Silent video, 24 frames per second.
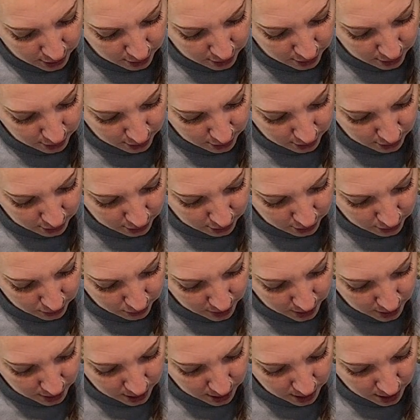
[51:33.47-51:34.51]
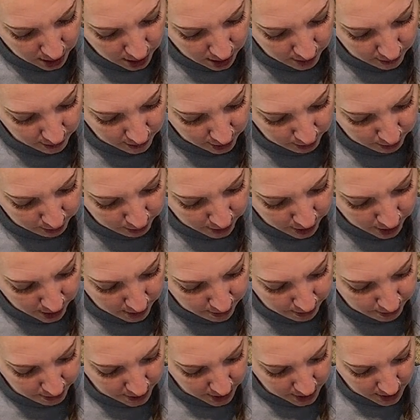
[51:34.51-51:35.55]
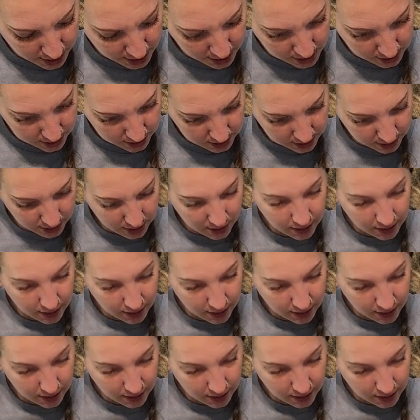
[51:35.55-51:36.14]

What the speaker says: Oh, we love our puppies.